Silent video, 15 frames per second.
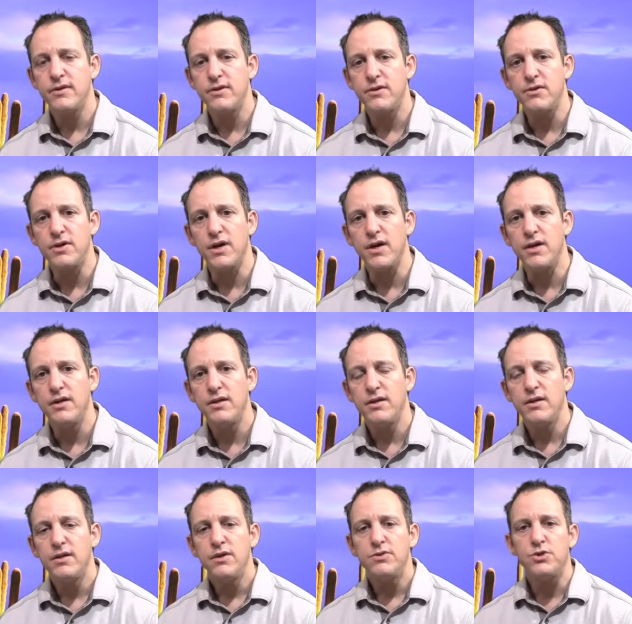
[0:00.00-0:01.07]
Okay?
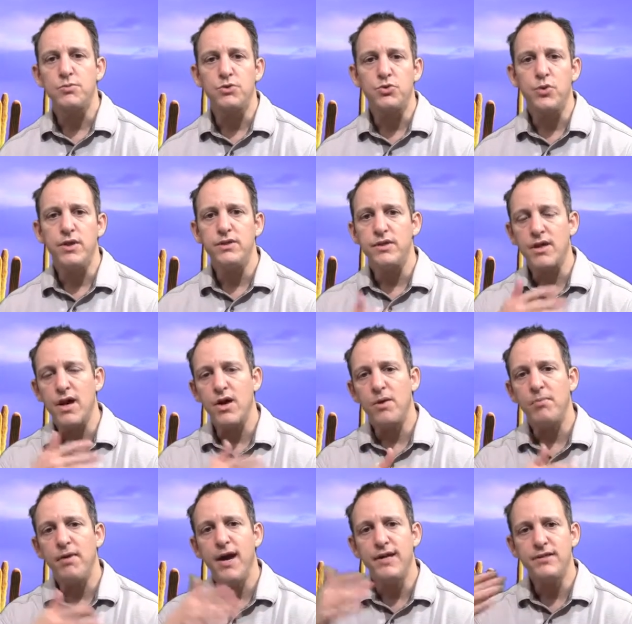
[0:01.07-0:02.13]
So between the
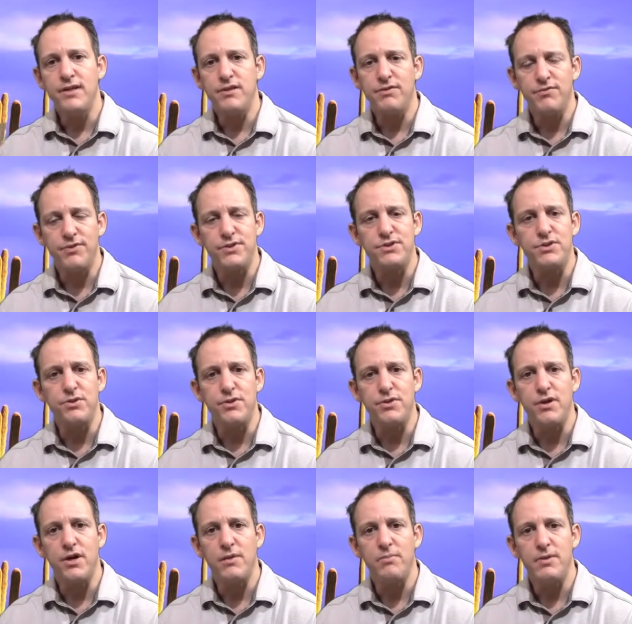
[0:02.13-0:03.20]
chiropractic, the physical
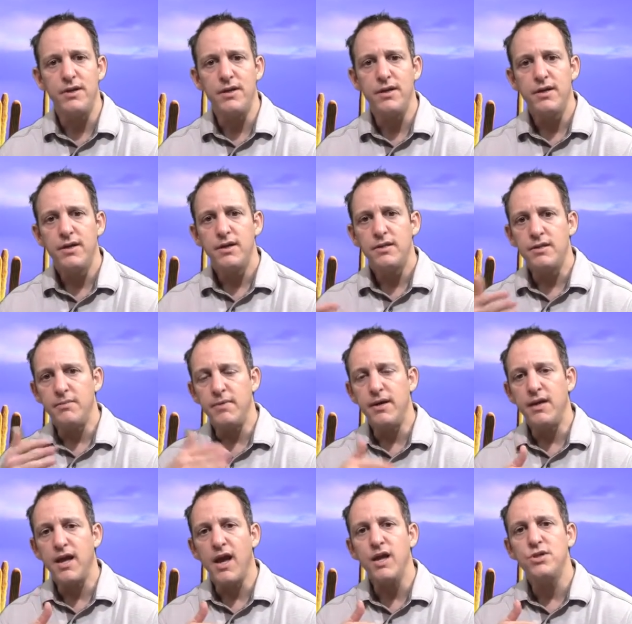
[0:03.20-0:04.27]
therapy, the
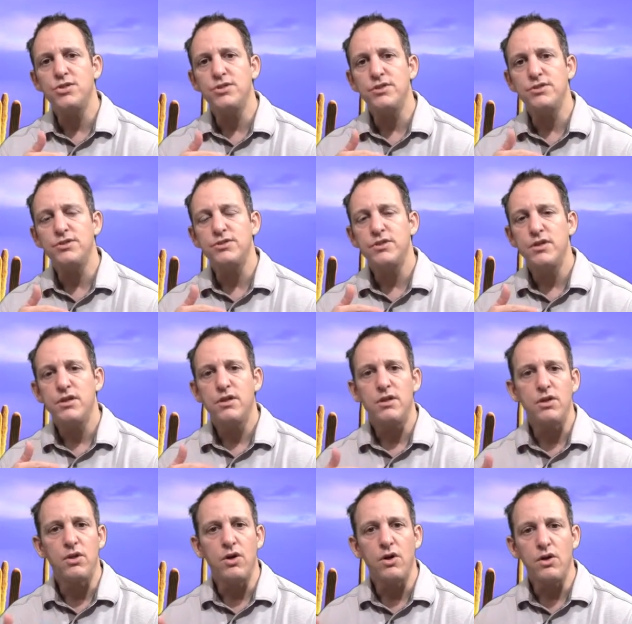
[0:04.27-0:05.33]
medications,
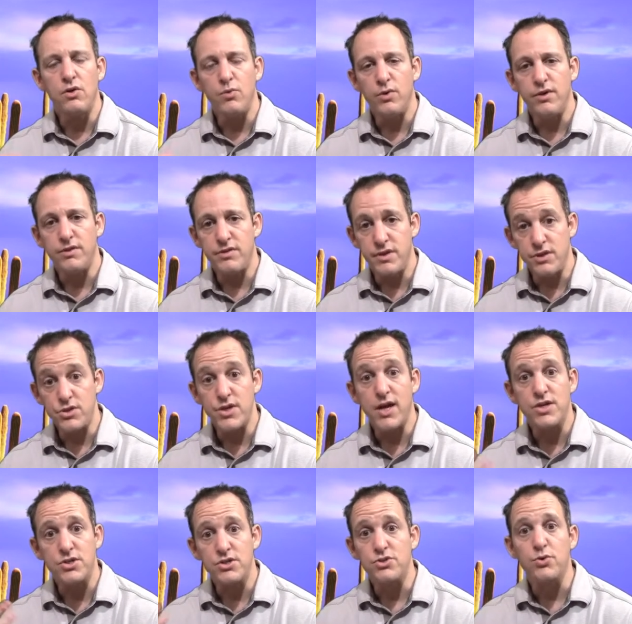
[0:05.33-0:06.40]
along with the
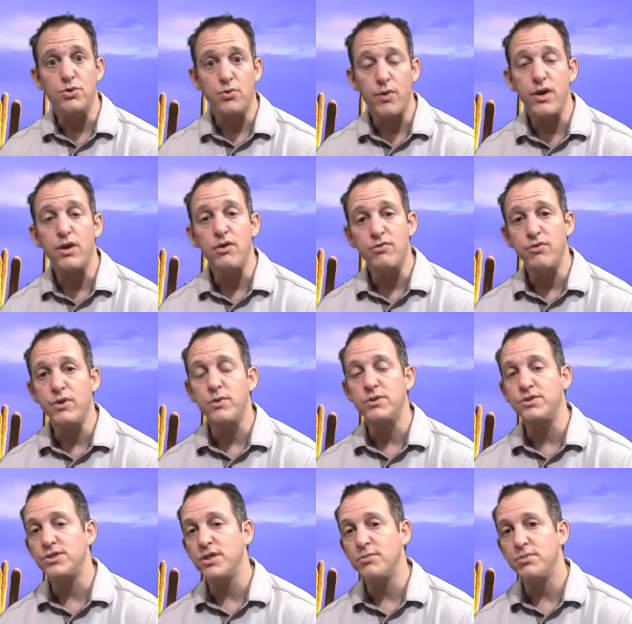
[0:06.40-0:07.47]
injections or the
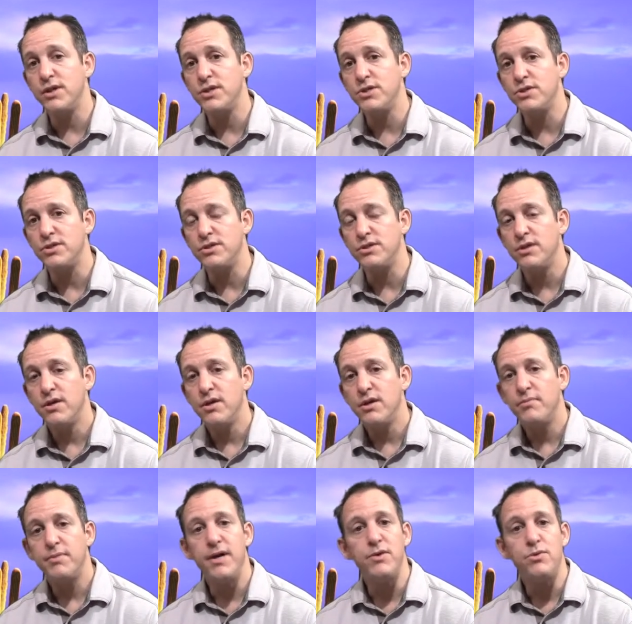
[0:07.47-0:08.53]
radiofrequency ablation,
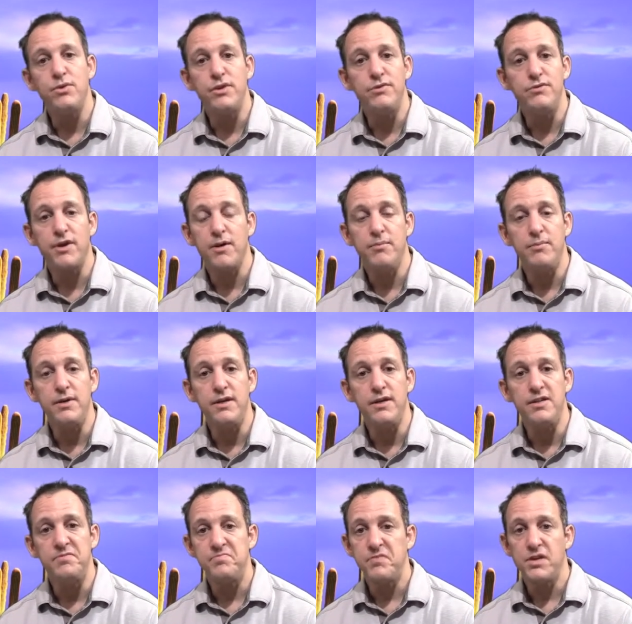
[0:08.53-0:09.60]
pain relief can
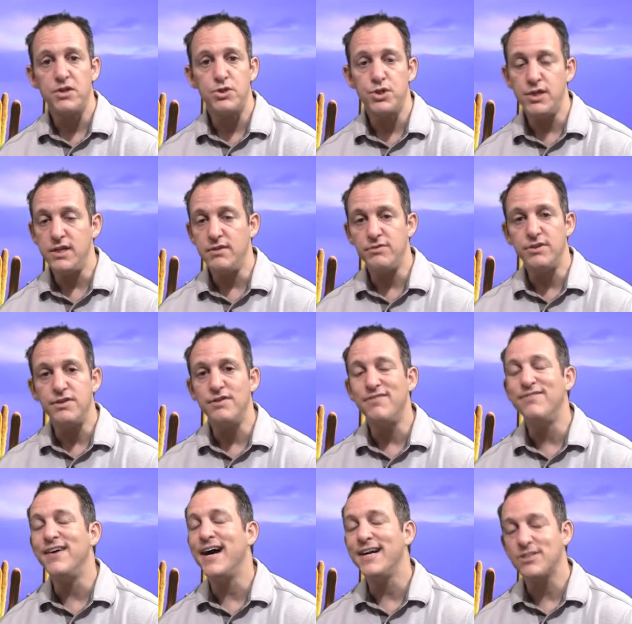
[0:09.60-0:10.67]
be achieved in the
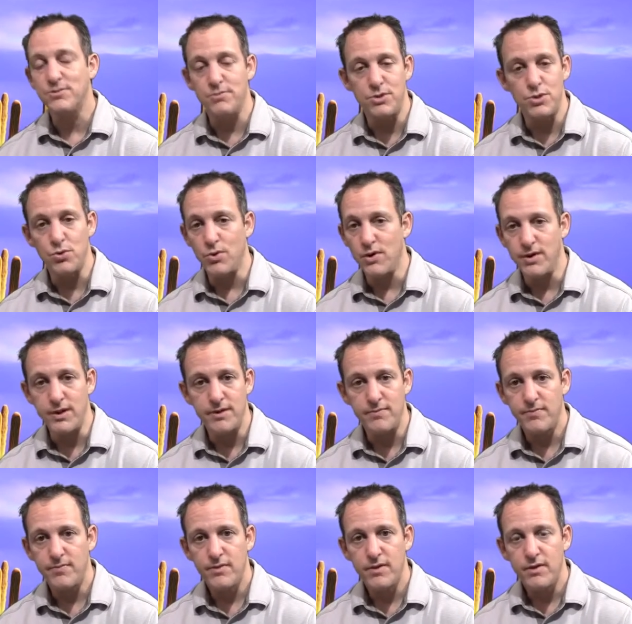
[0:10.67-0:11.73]
vast majority
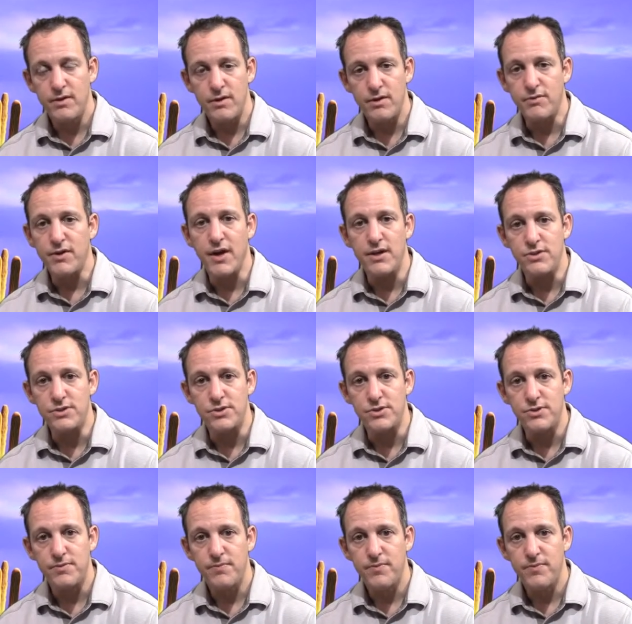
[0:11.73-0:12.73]
of cases.